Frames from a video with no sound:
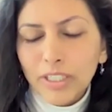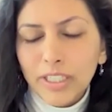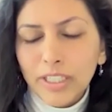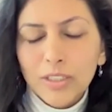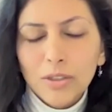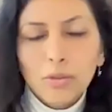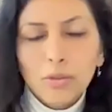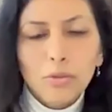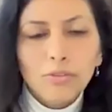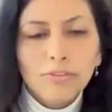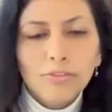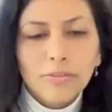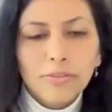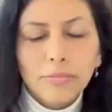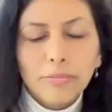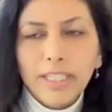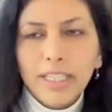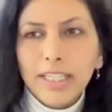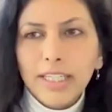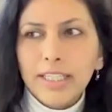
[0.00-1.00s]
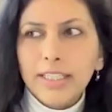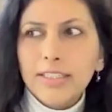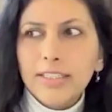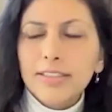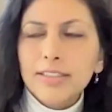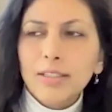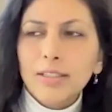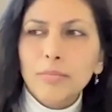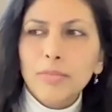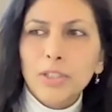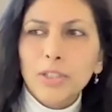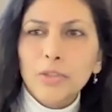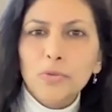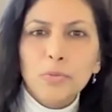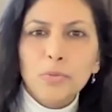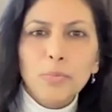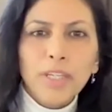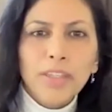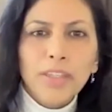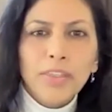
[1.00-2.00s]
Ego for me is somebody
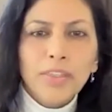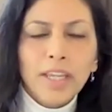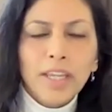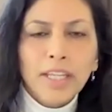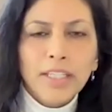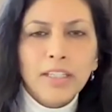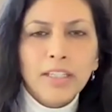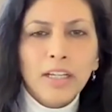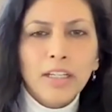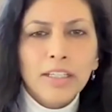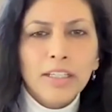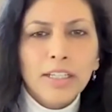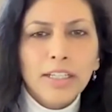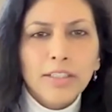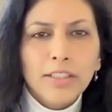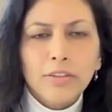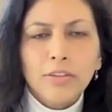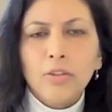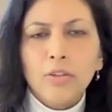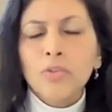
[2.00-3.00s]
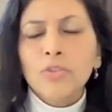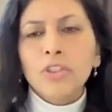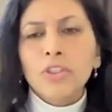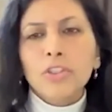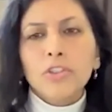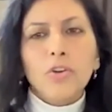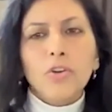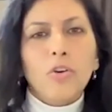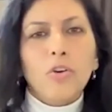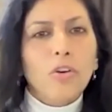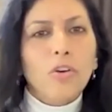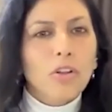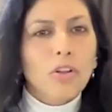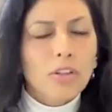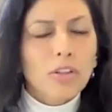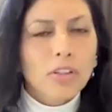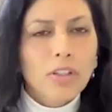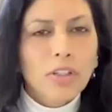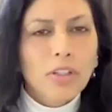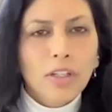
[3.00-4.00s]
who's been there, done it, knows it
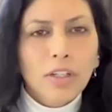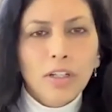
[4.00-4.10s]
all.